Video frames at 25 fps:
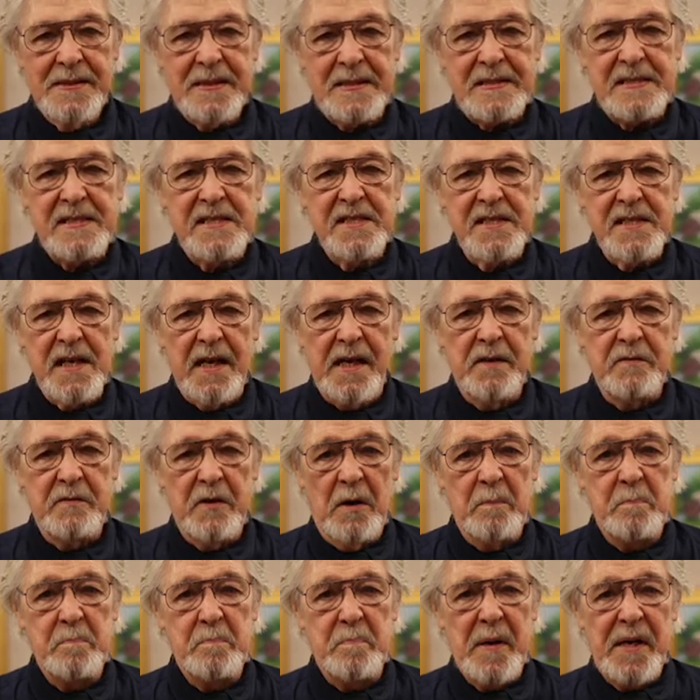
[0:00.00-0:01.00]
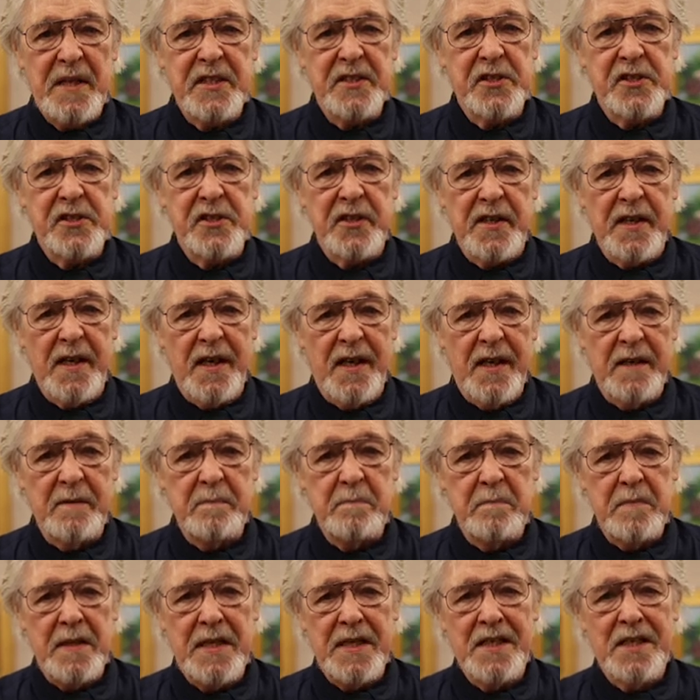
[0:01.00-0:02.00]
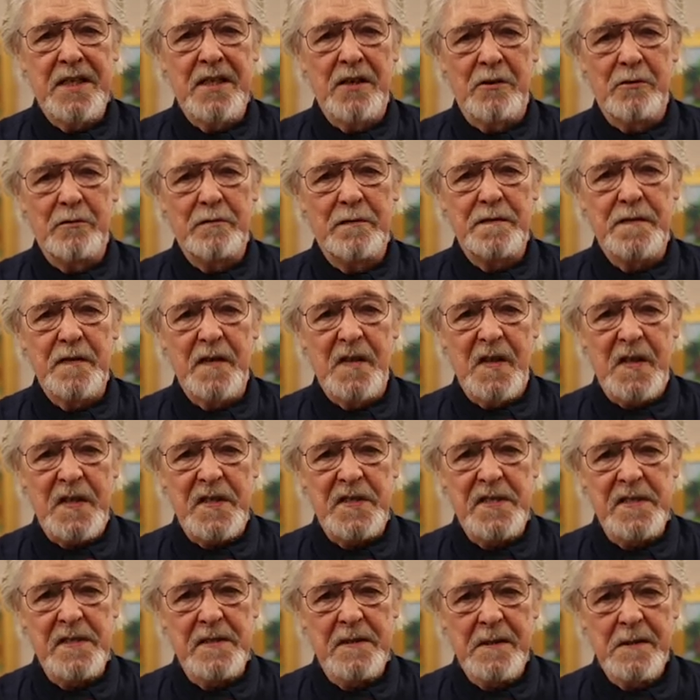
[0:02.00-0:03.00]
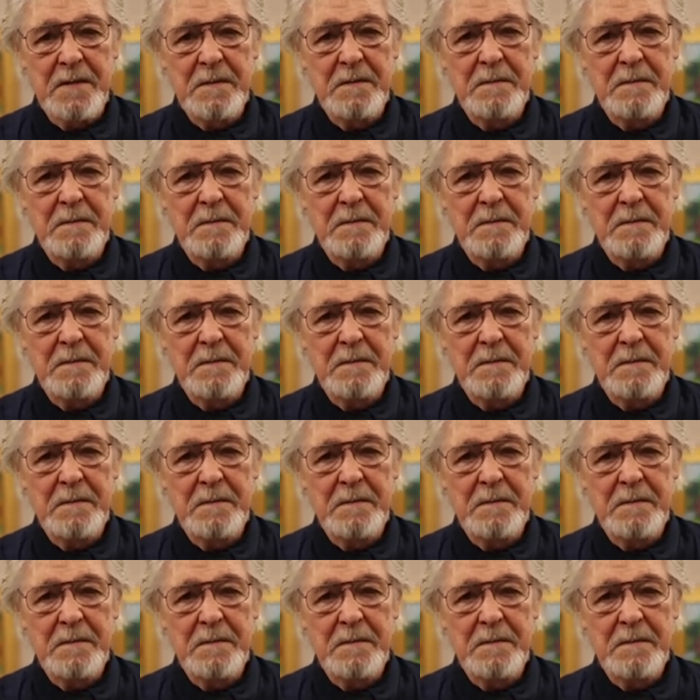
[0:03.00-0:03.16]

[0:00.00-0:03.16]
The son of a bitch should have let me go first.